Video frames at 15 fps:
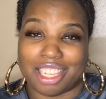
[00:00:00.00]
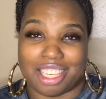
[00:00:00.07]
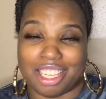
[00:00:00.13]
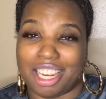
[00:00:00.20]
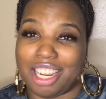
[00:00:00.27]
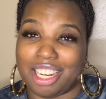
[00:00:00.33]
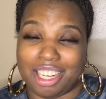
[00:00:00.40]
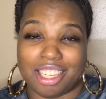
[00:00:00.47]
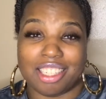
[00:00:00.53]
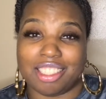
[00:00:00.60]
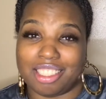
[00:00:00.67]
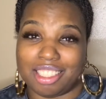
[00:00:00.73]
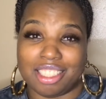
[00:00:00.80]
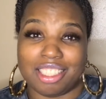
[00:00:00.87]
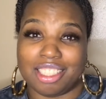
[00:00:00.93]
Like,
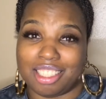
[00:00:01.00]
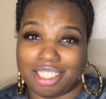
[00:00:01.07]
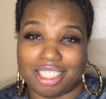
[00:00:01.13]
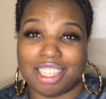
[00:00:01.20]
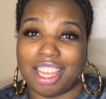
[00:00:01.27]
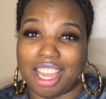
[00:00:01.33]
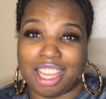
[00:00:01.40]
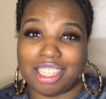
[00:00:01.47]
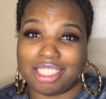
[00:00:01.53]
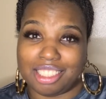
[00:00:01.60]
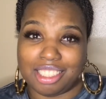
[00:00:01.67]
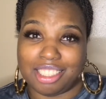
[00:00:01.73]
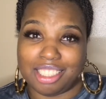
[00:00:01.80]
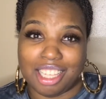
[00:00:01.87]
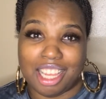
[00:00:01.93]

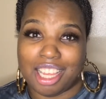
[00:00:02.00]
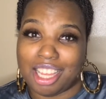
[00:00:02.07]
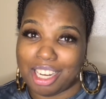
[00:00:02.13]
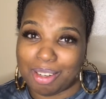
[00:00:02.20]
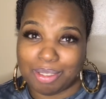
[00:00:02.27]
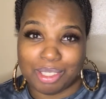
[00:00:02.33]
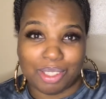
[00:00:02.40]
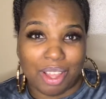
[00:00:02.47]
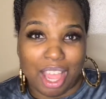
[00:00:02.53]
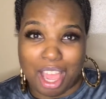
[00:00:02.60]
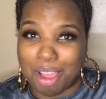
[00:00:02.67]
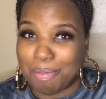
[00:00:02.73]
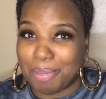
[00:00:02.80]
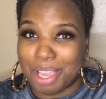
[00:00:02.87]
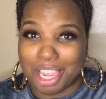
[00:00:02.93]
yes. And I'm so
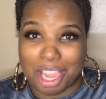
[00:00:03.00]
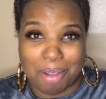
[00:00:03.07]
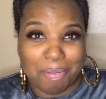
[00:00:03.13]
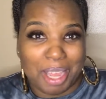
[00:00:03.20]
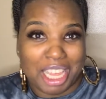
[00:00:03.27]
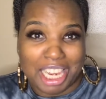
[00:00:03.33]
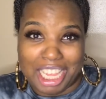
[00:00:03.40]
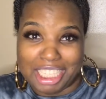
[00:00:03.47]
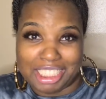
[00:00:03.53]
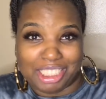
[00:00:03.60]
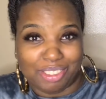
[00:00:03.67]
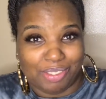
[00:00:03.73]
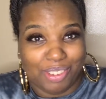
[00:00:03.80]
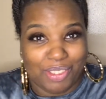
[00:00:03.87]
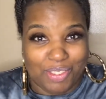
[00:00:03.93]
happy I got my glasses
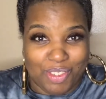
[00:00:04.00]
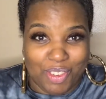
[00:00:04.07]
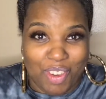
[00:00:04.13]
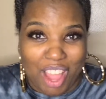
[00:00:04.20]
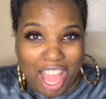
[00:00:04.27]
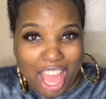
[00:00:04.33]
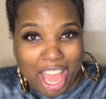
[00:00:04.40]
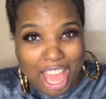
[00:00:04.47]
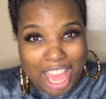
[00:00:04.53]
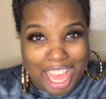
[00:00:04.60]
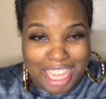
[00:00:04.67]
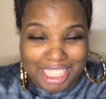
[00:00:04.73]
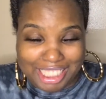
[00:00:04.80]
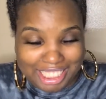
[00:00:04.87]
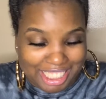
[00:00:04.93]
for full
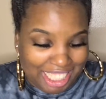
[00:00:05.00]
eyes.